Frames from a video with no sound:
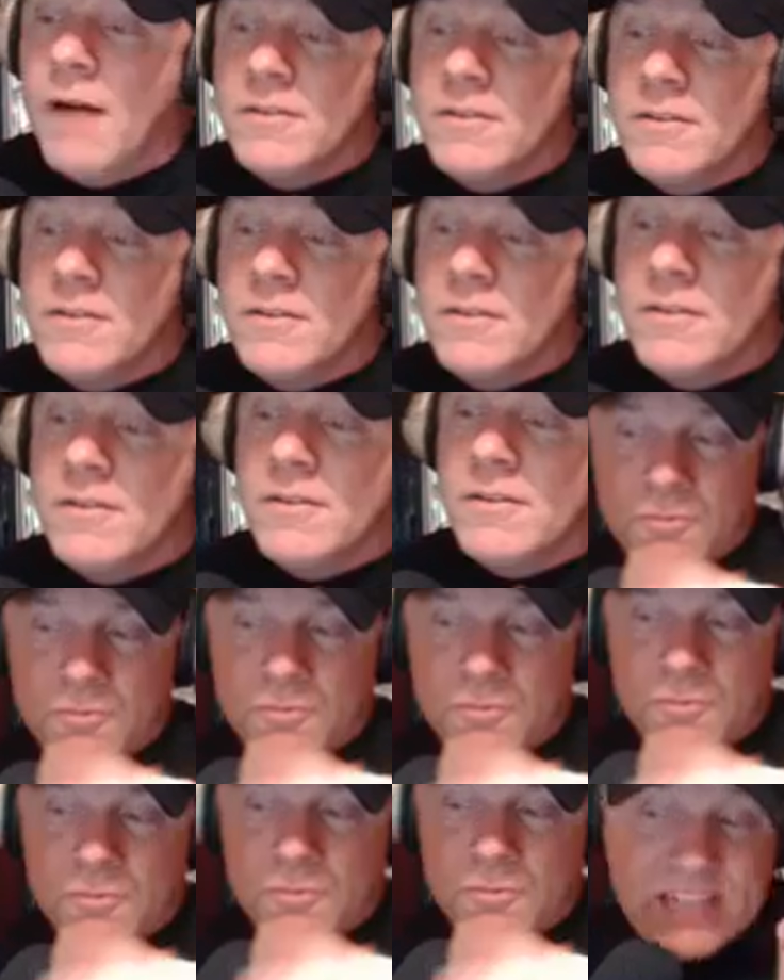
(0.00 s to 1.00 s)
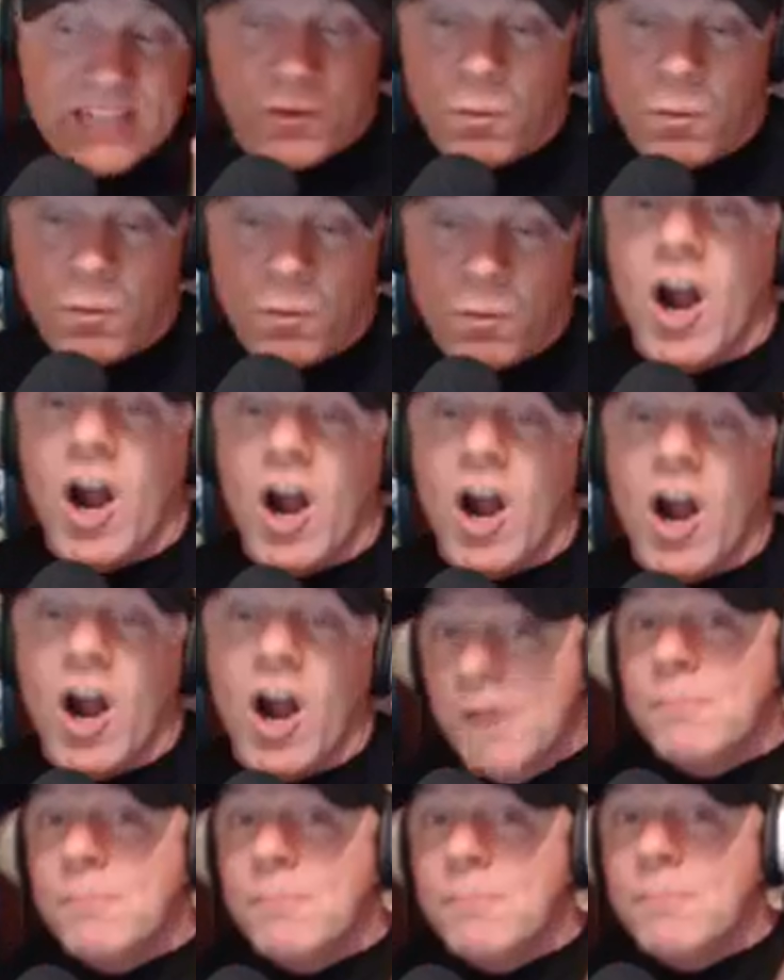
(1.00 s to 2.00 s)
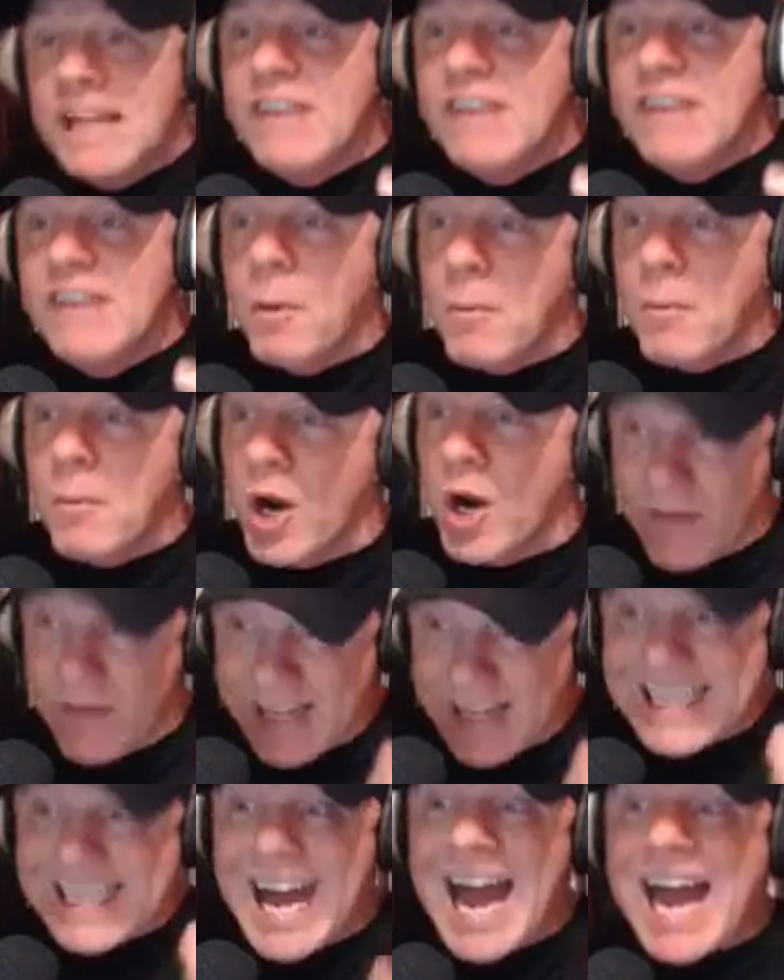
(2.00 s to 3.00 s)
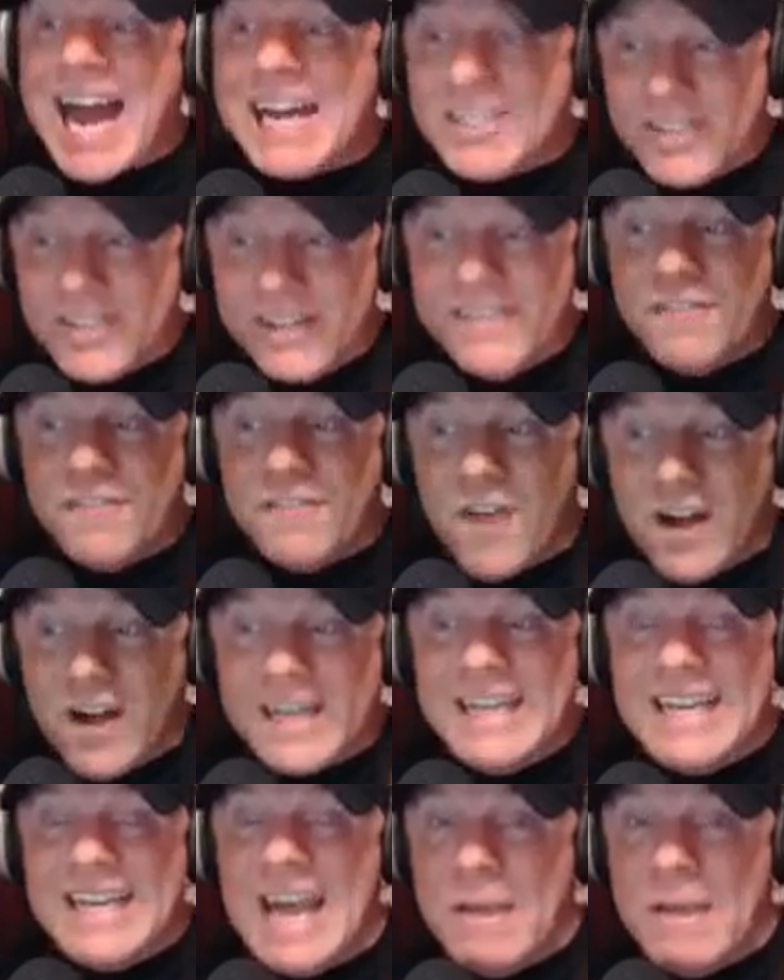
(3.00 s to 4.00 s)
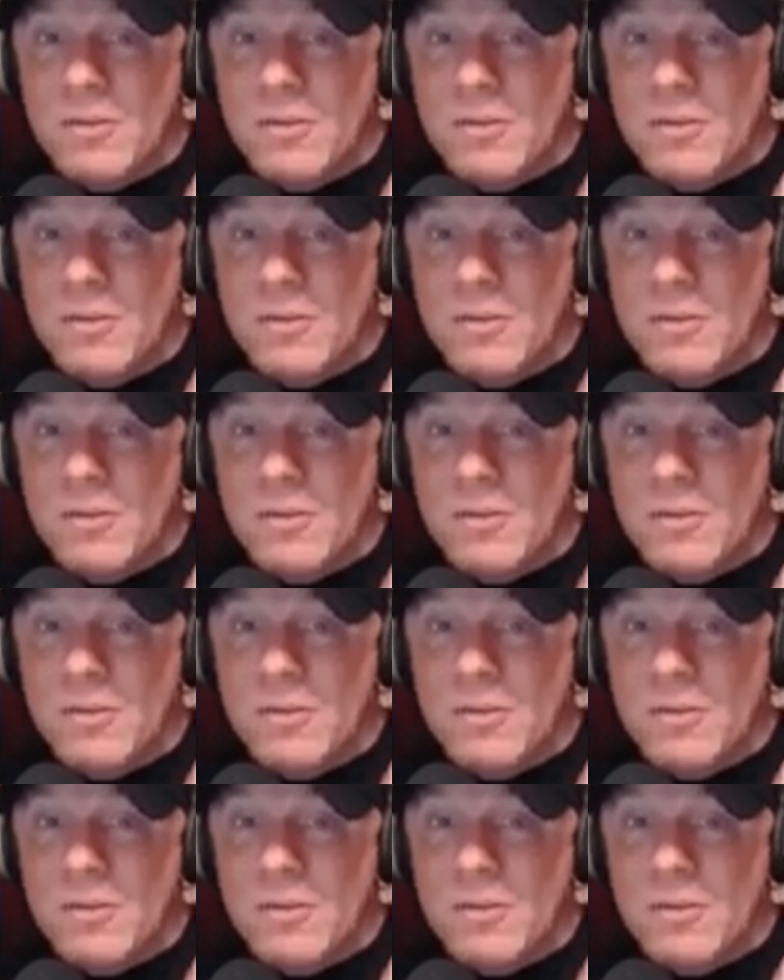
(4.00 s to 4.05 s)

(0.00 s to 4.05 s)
Jason Moran asked from where? Unbelievable Burger. That's actually the fucking name of